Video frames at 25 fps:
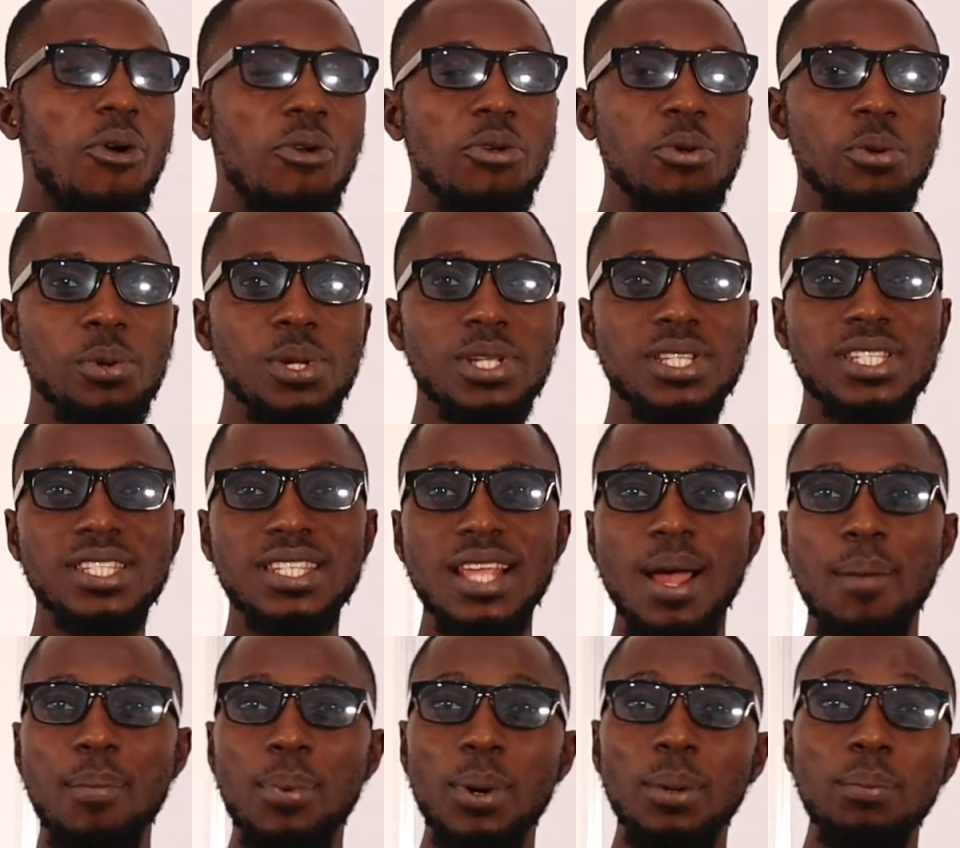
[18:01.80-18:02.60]
always
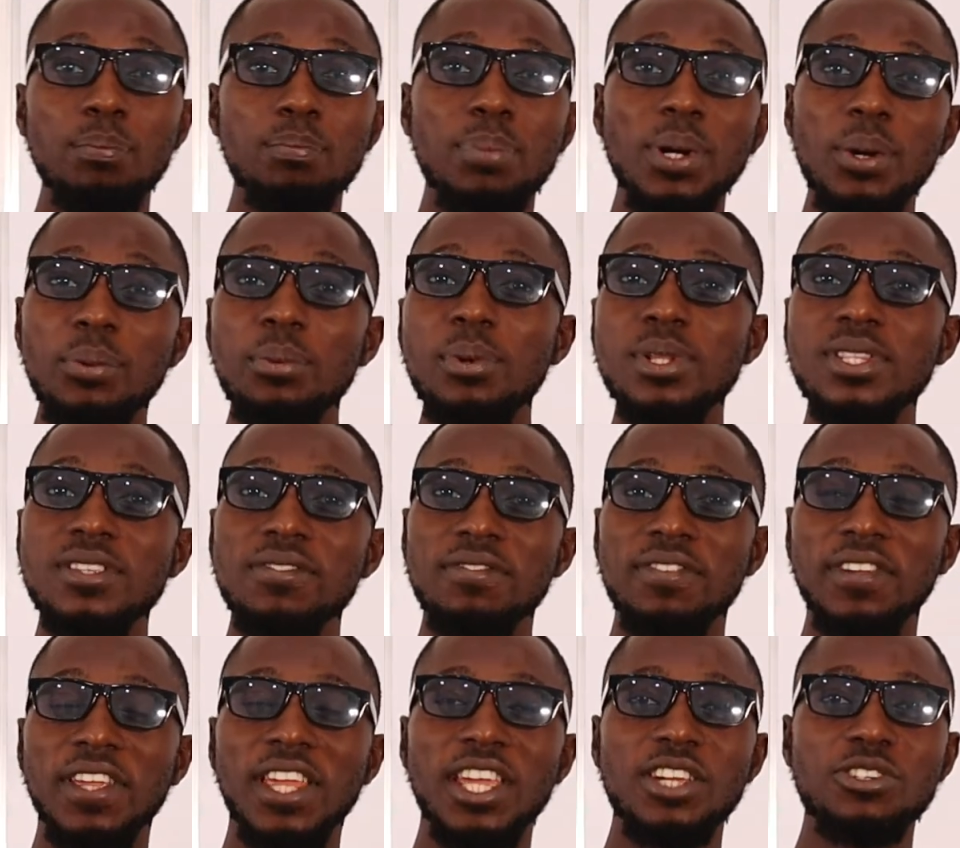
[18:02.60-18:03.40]
tap on bell
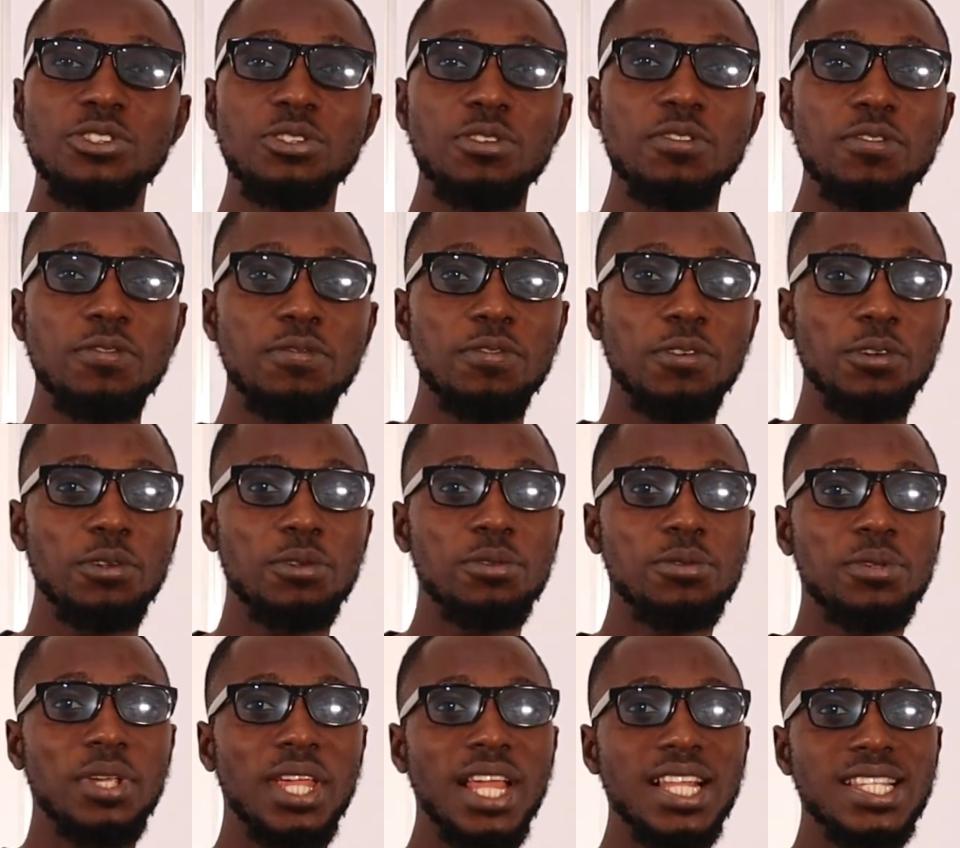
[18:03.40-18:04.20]
notification for
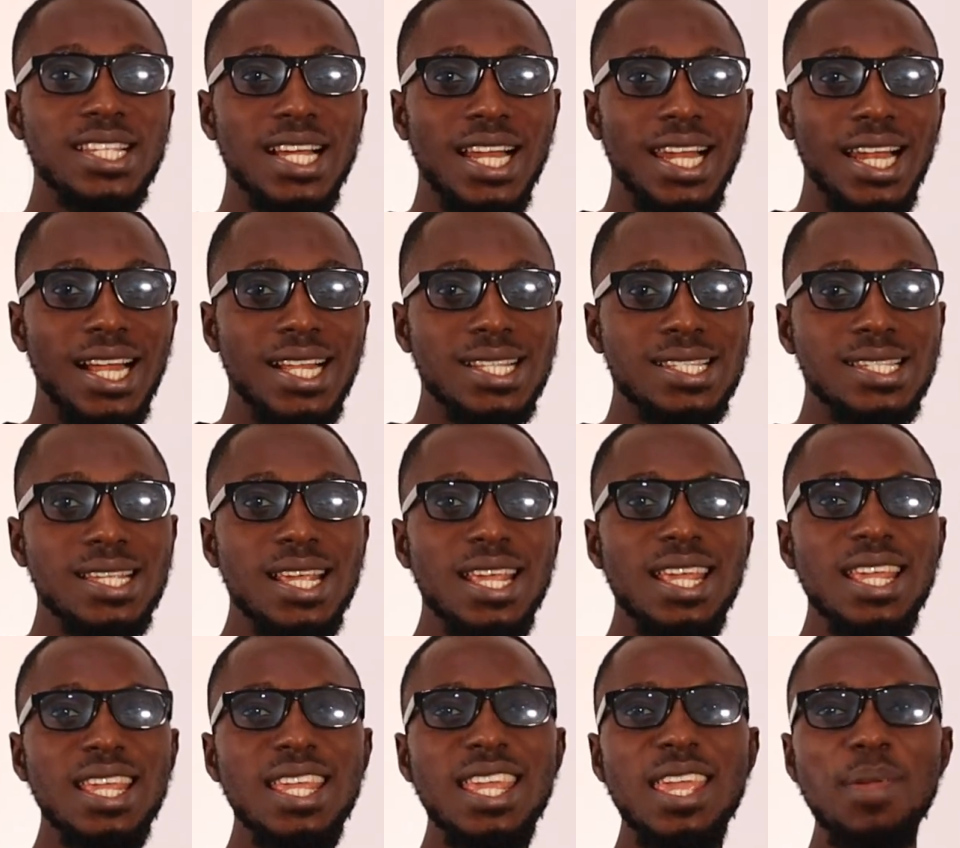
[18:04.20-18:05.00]
you to get
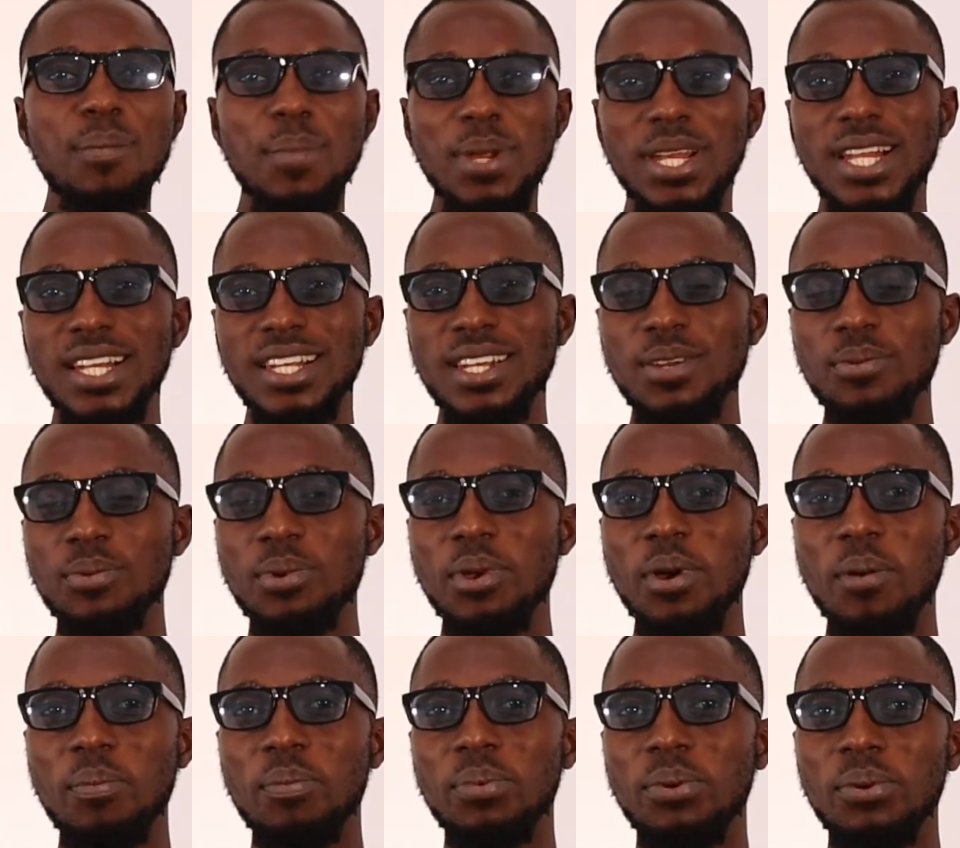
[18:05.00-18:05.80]
alerts immediately
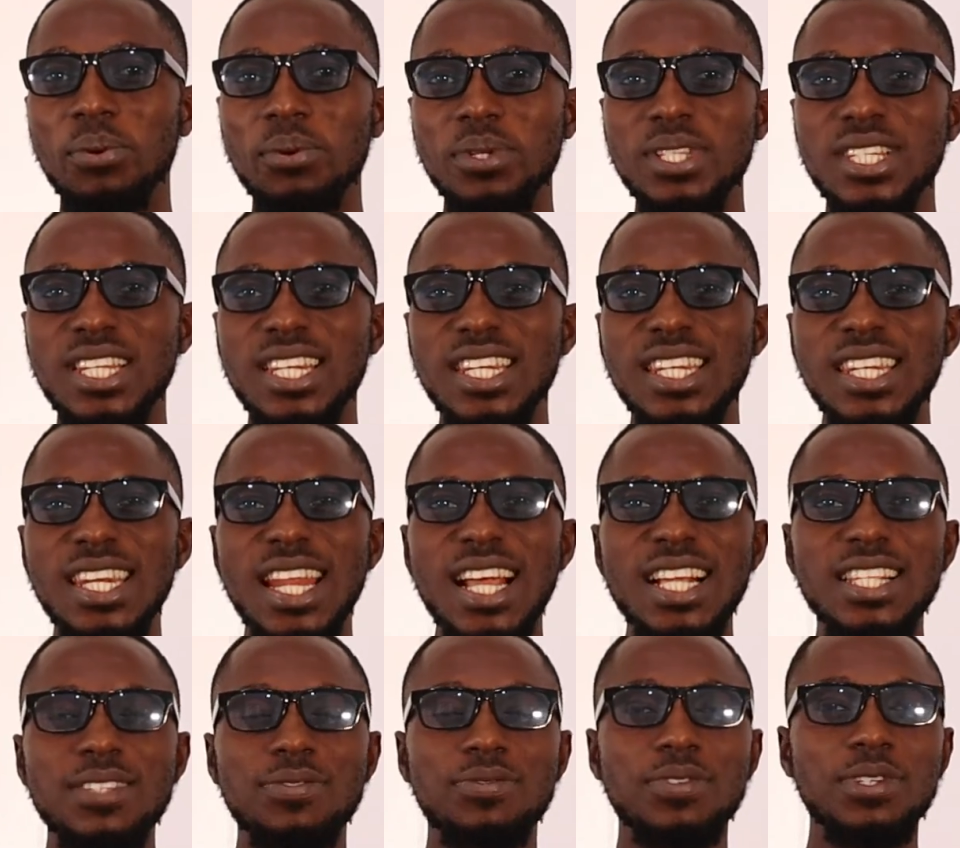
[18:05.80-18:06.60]
we upload the
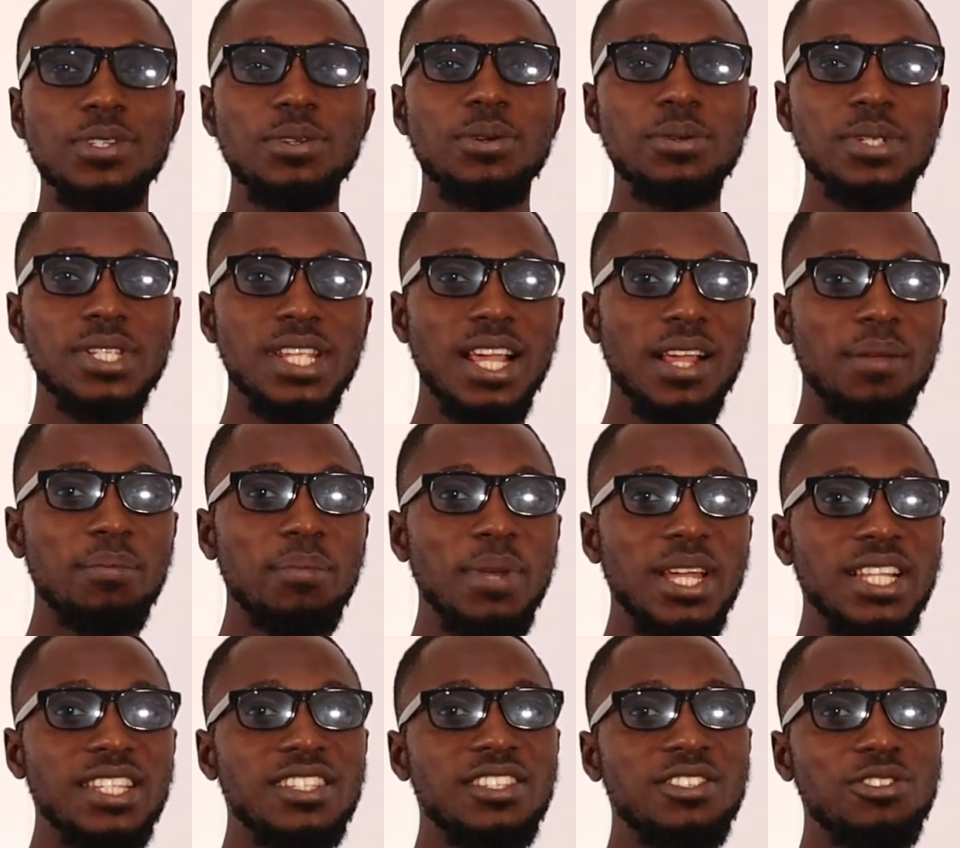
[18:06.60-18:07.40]
next video
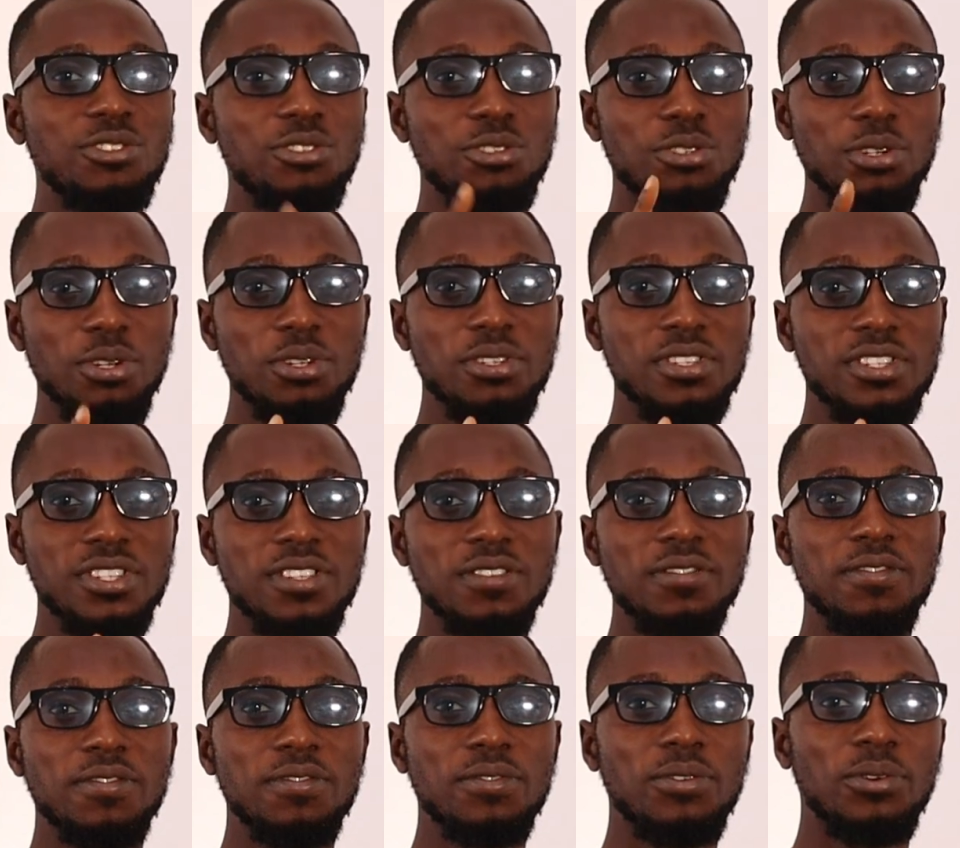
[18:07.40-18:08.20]
segment
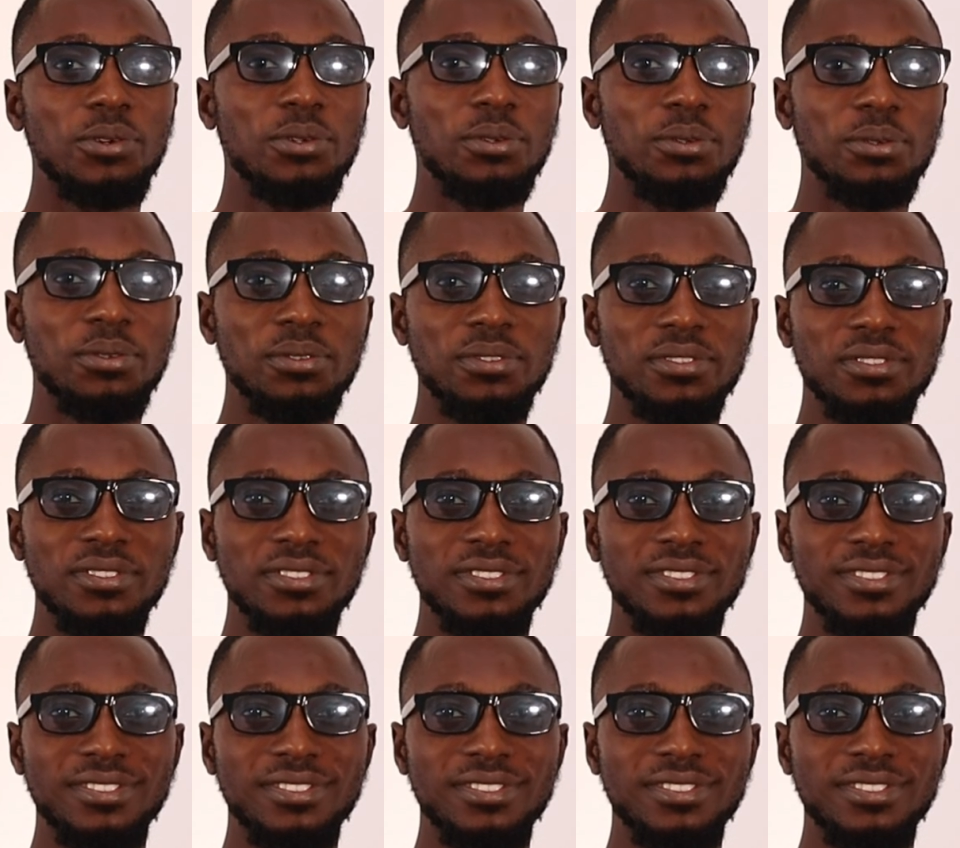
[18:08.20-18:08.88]
just for you.